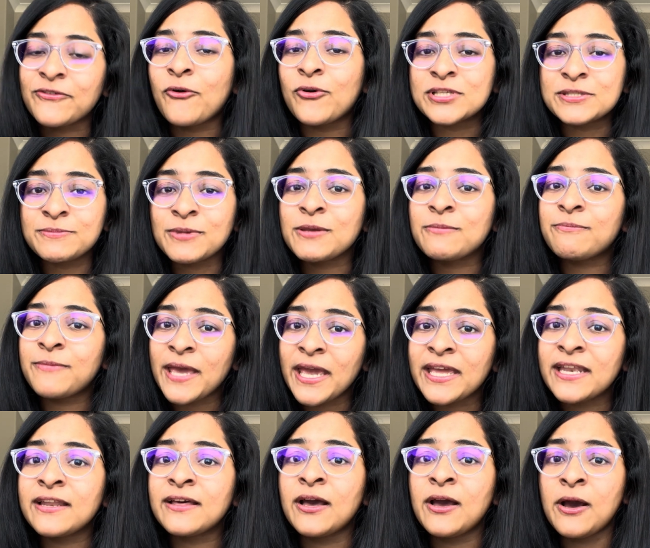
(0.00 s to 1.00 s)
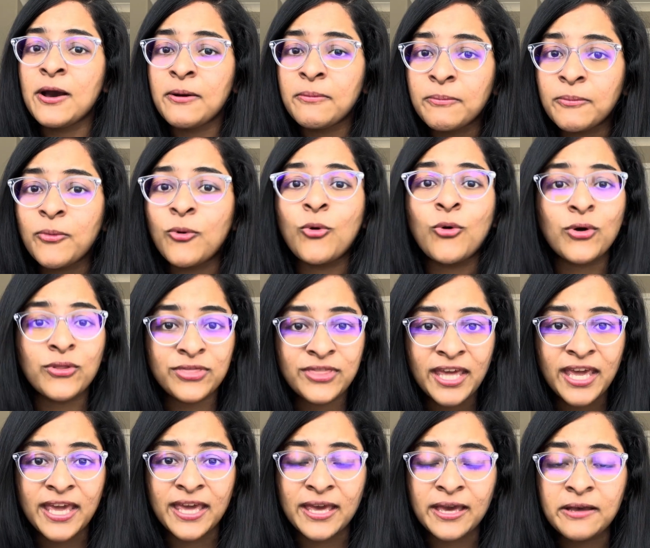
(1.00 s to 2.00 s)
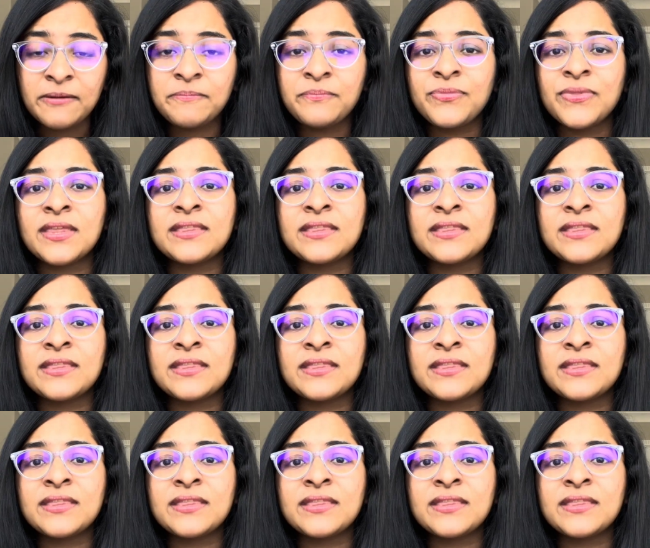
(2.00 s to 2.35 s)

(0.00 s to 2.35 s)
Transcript: course, being paid more there,